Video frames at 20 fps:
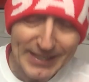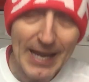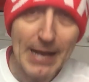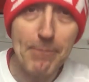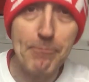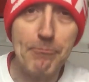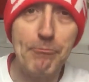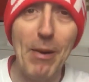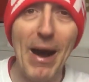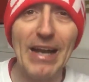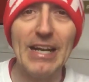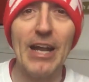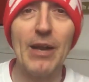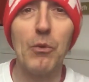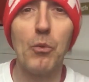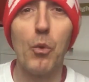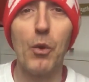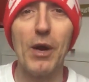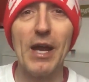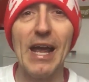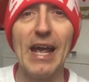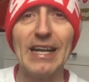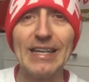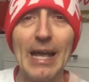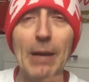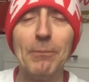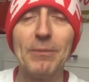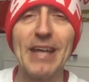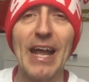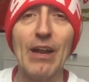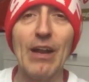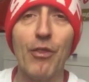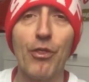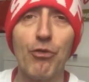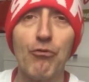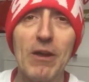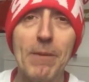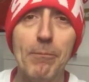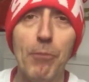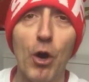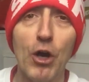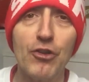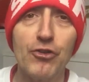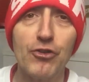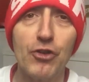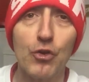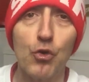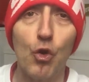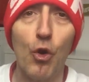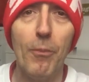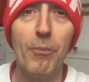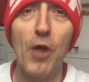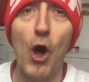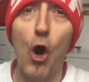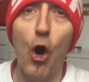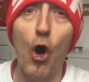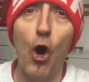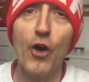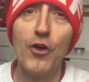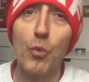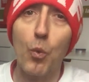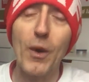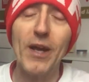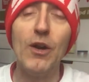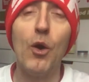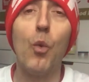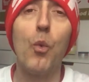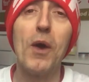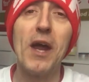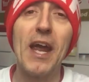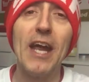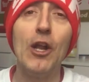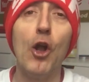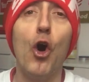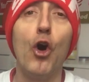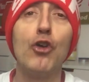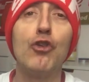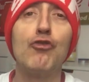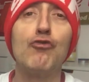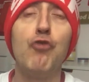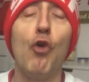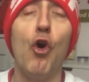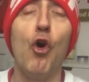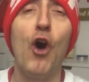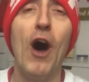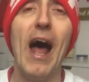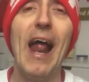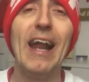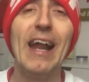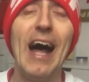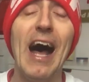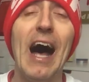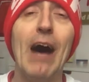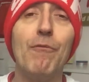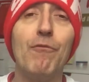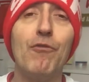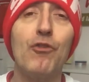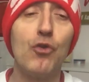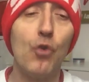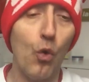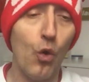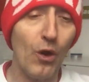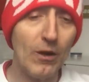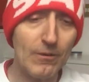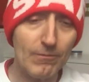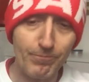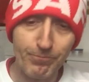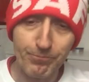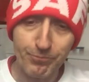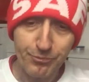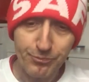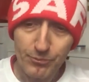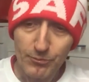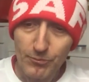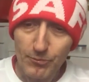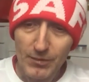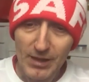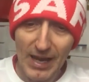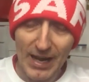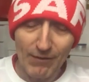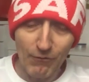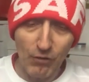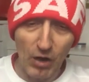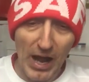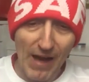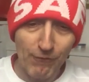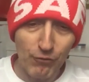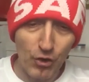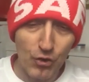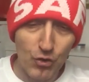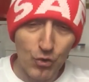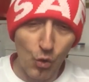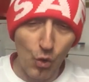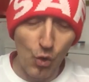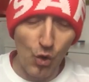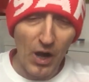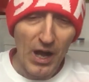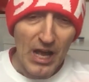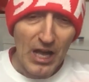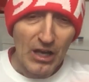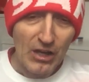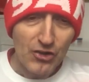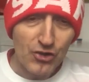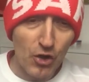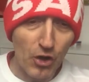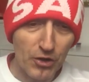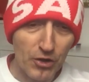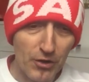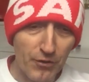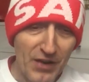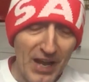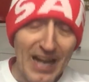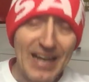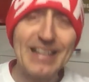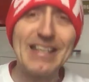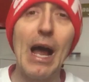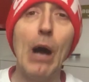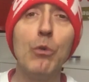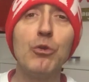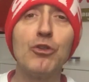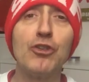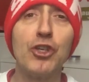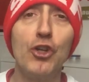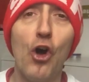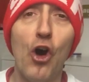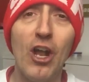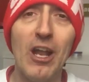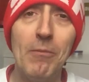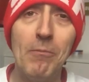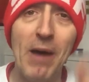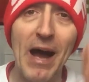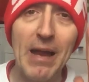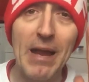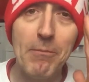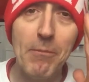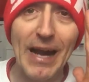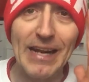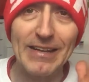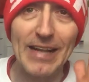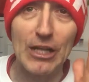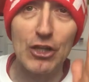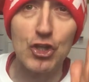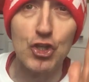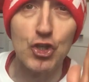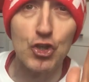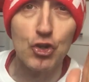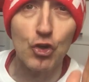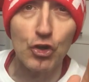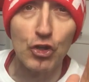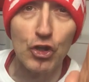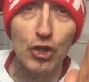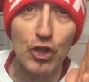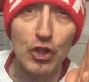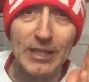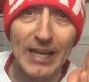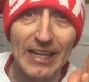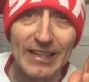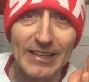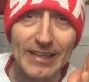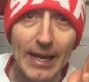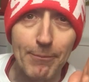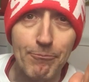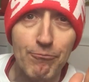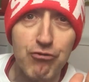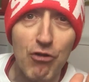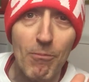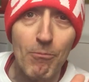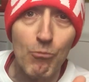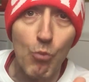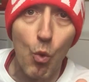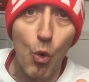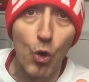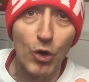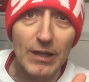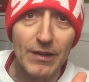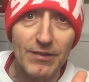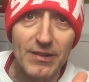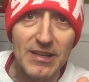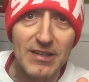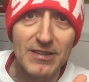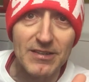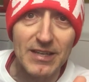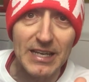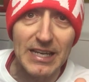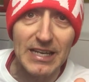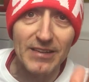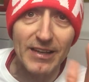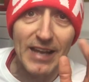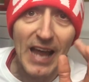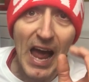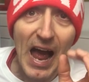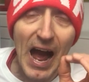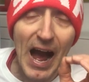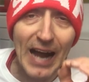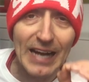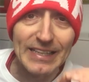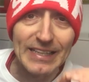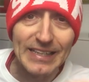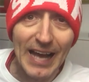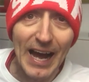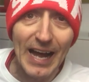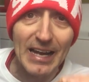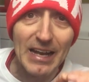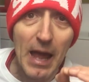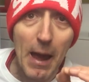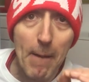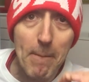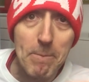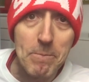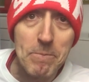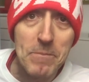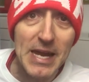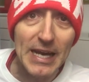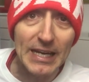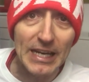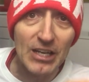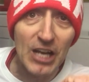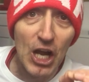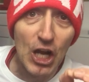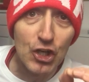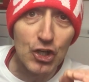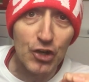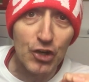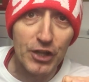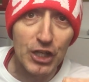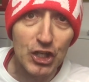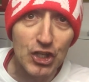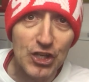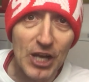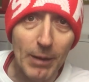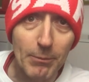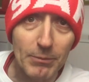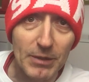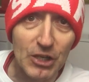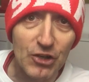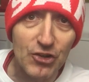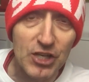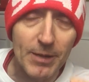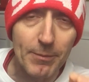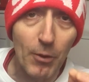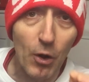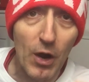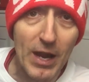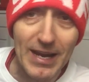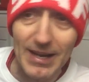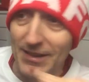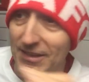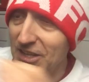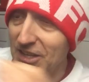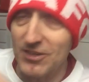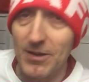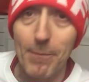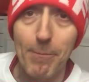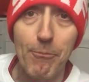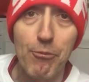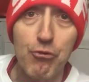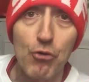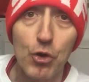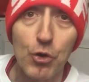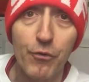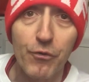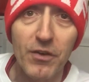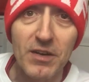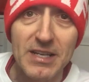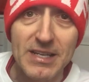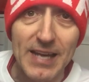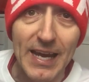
keep battling away, keep getting three points at home, the odd win away, an odd draw, and I have no I've got, I've got no sort of doubts at all in my mind that Sunderland can get promoted this season and can make it to the championship in this improving